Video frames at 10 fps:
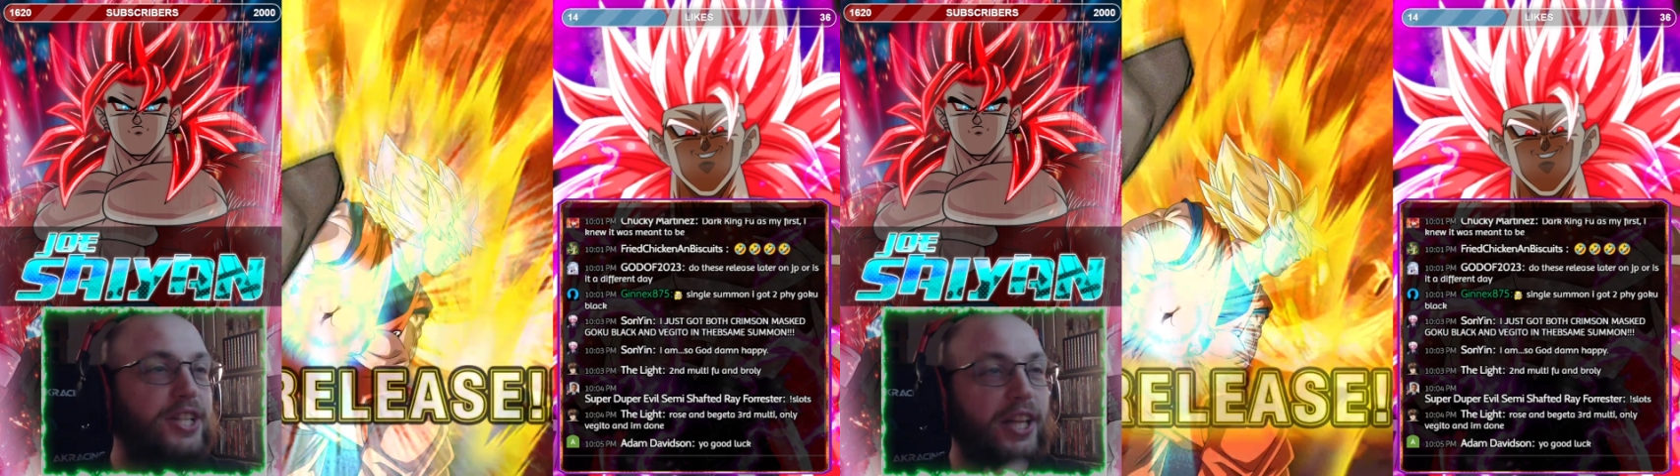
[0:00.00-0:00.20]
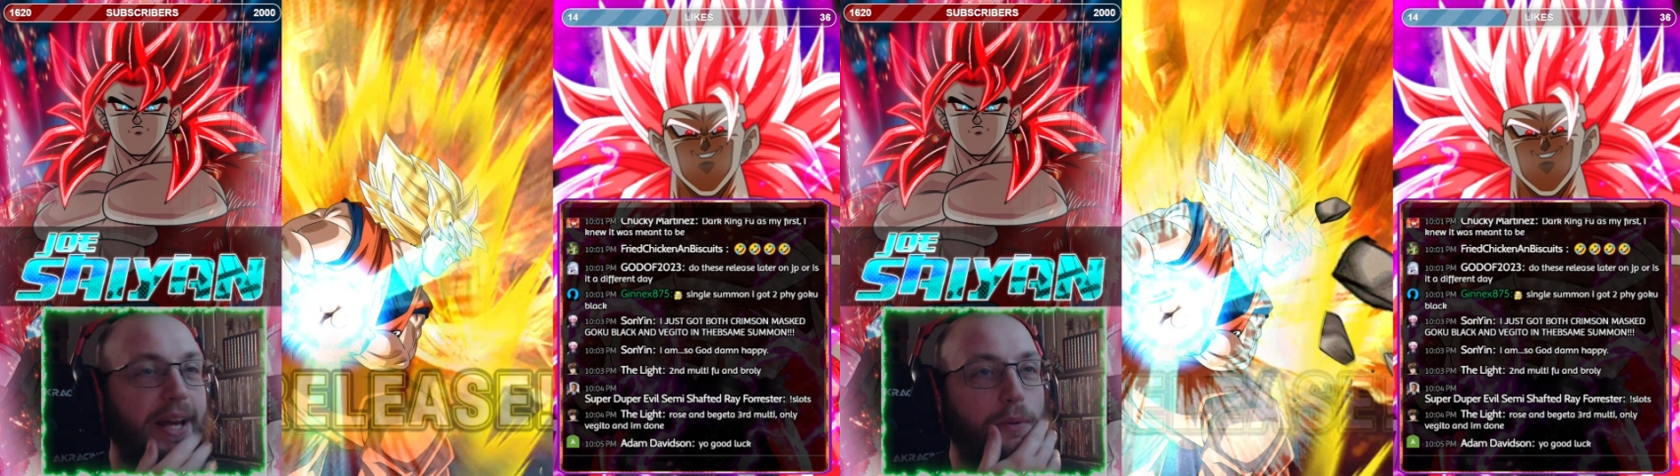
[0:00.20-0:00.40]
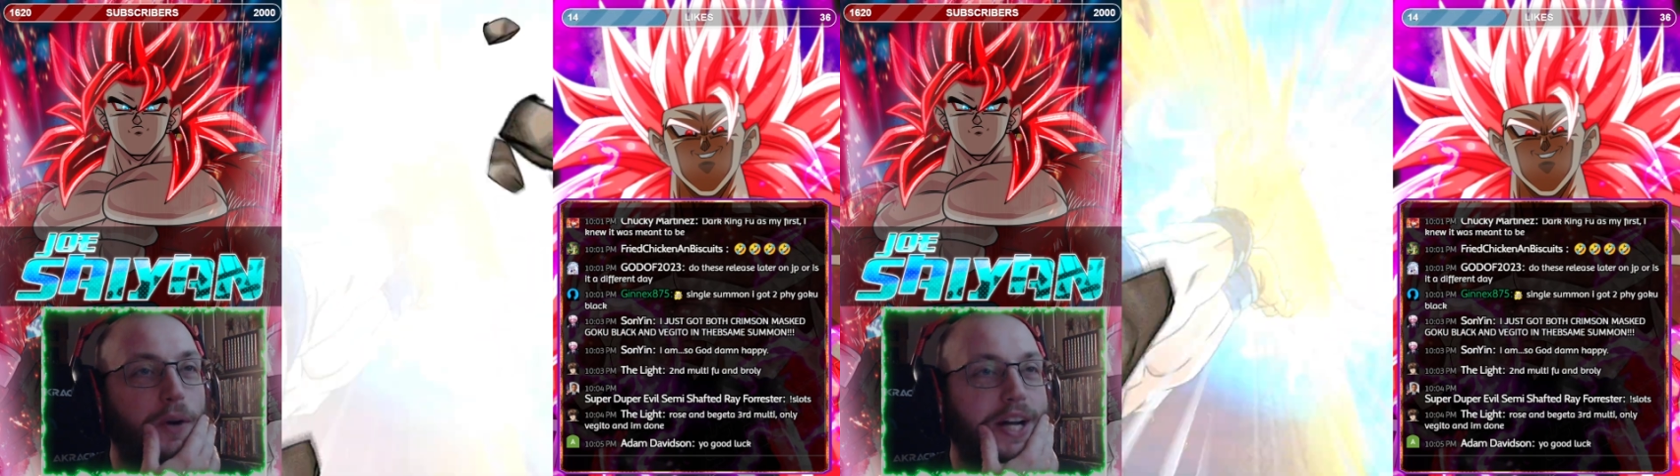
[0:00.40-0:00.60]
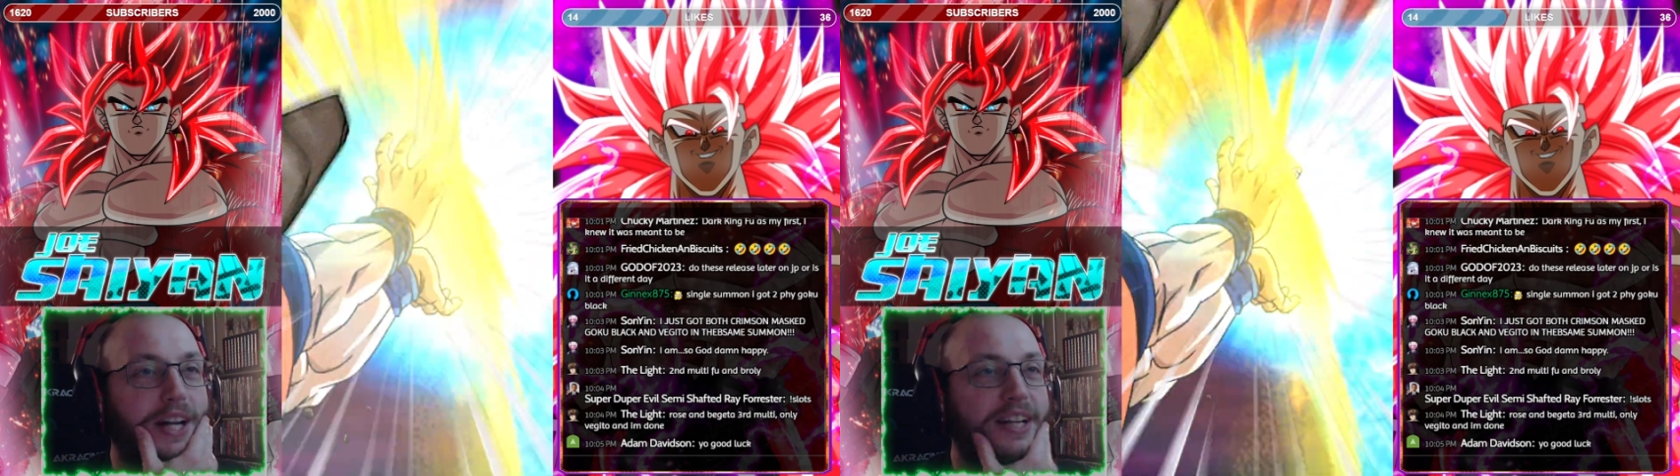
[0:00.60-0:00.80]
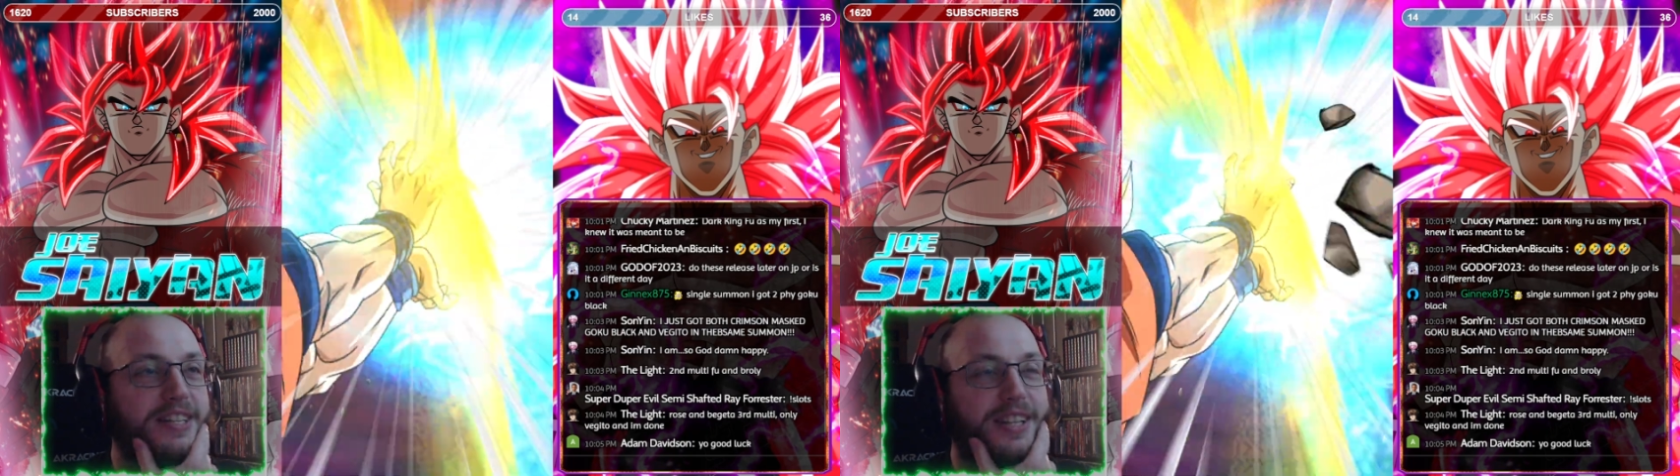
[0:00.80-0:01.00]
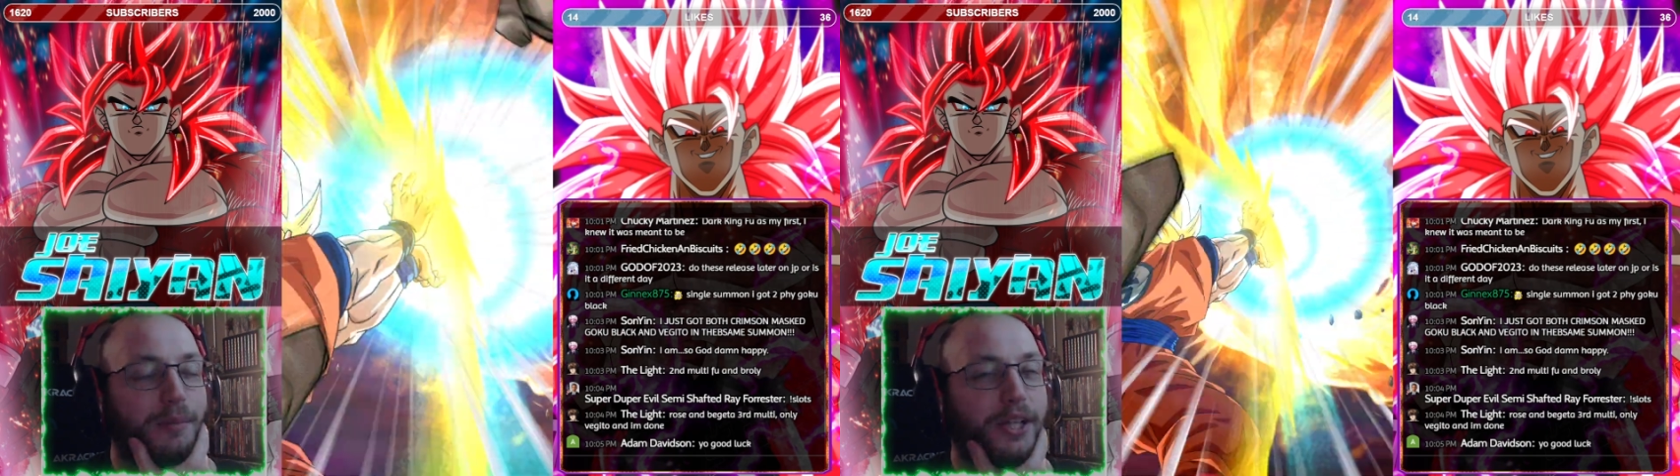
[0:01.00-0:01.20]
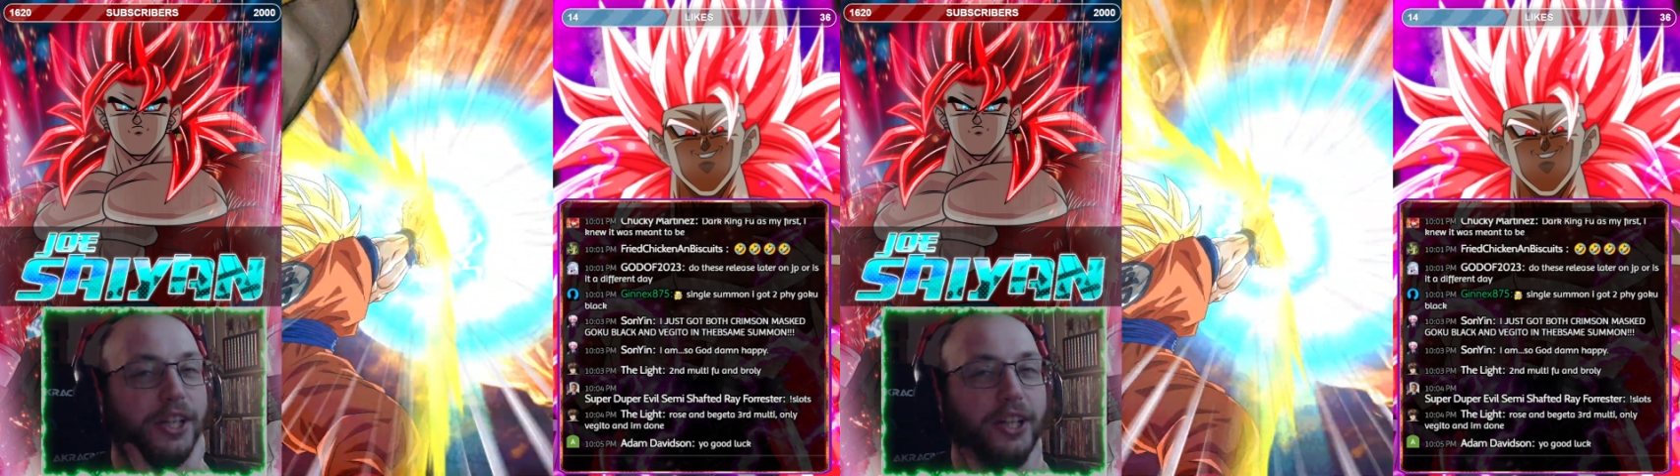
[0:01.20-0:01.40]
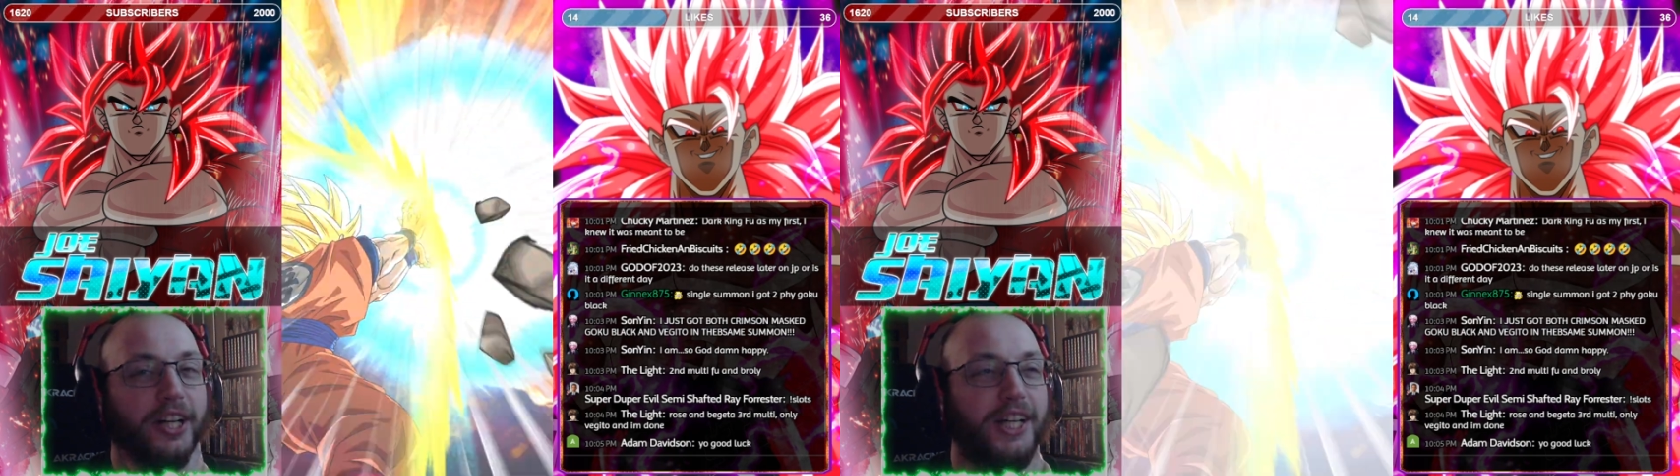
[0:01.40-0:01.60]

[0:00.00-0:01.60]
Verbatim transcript: like what kind of summon you're gonna